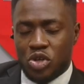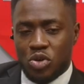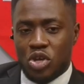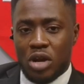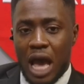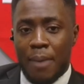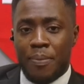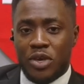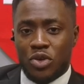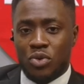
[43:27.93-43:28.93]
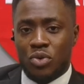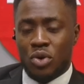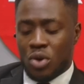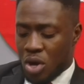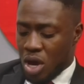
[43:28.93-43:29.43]
Union
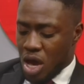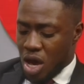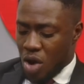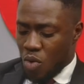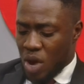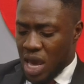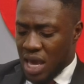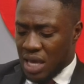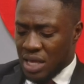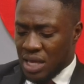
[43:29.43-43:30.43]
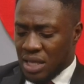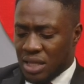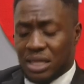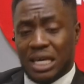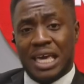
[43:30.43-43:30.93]
uh, where
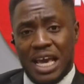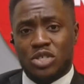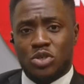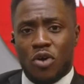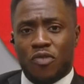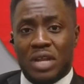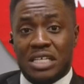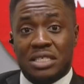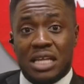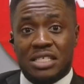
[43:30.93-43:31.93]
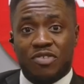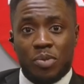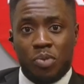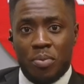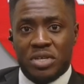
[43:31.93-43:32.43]
the gains of
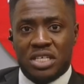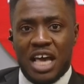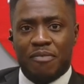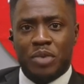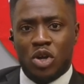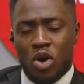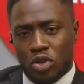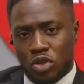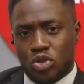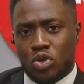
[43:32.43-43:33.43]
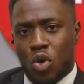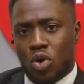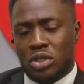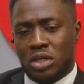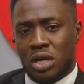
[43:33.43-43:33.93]
legislative diplomacy have been
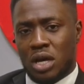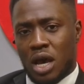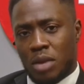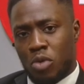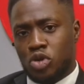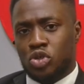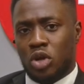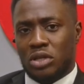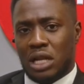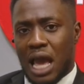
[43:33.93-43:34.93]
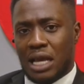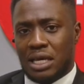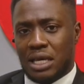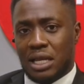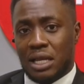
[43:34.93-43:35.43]
underscored, and much
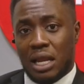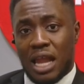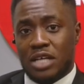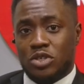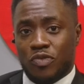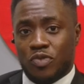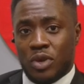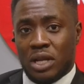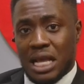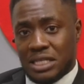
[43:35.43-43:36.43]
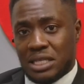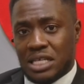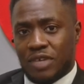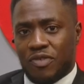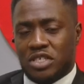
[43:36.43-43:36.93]
like in the lines of
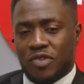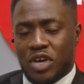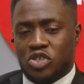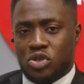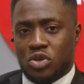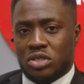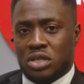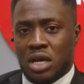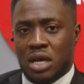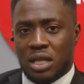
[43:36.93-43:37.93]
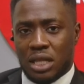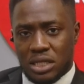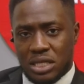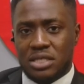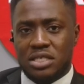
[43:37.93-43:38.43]
legislative interventions that
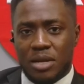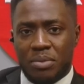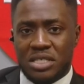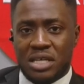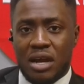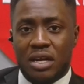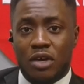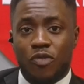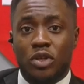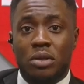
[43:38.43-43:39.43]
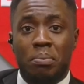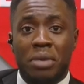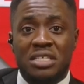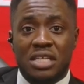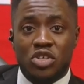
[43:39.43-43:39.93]
the 10th Assembly is carrying out for the
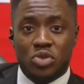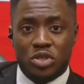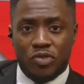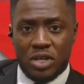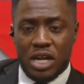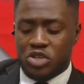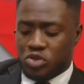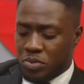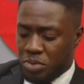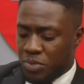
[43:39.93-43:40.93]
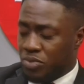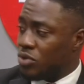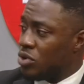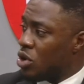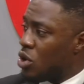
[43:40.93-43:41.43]
best interest of the Nigerian
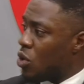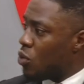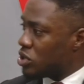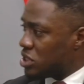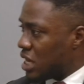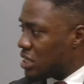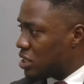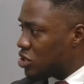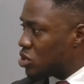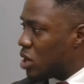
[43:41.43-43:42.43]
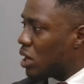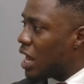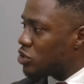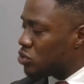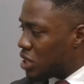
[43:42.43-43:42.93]
people. Once again, Senator, I would
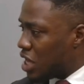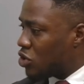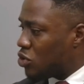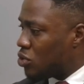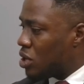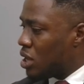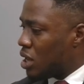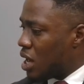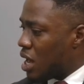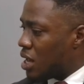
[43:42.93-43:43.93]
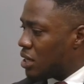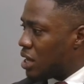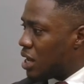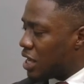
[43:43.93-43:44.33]
like to thank you and uh,